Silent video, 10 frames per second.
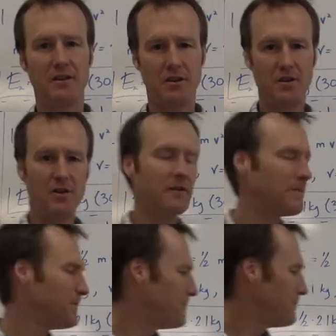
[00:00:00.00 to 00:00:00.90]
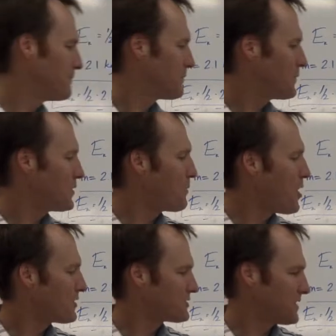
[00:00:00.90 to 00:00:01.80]
Here, the
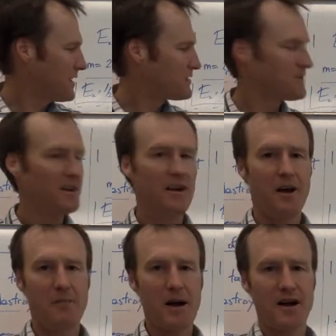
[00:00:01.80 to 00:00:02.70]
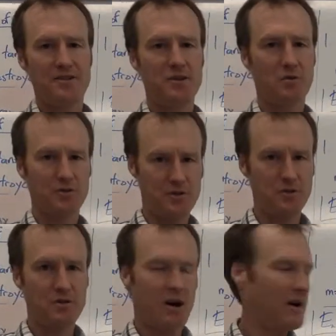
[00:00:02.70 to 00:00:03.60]
box says mass equals
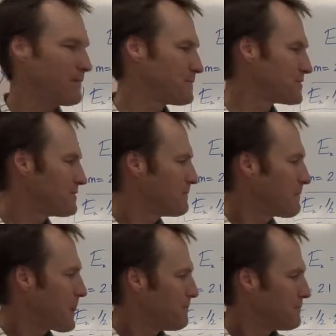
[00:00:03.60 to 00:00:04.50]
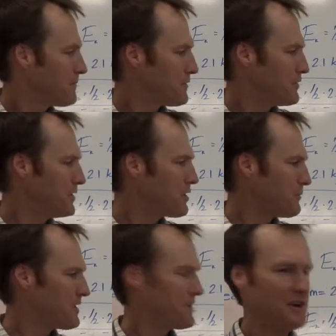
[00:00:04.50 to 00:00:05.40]
2 times
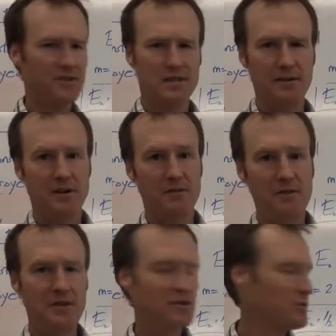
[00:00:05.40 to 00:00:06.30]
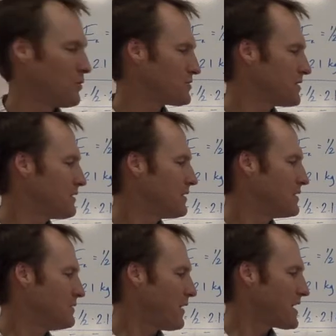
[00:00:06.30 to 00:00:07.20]
33,750 joules
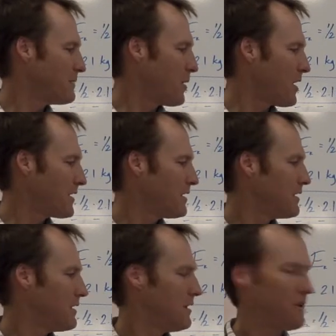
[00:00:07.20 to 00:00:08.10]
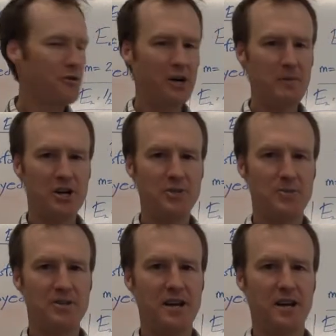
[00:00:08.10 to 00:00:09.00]
divided by 30 meters per
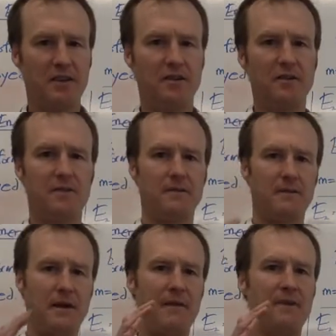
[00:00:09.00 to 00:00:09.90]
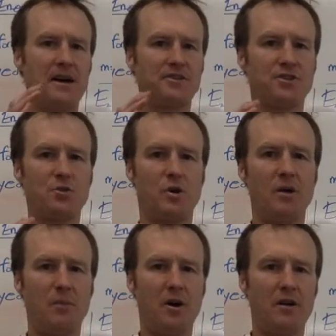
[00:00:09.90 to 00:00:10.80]
second, and that's a
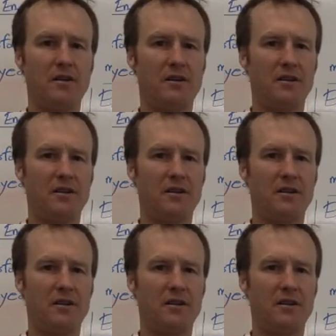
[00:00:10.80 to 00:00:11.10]
squared part.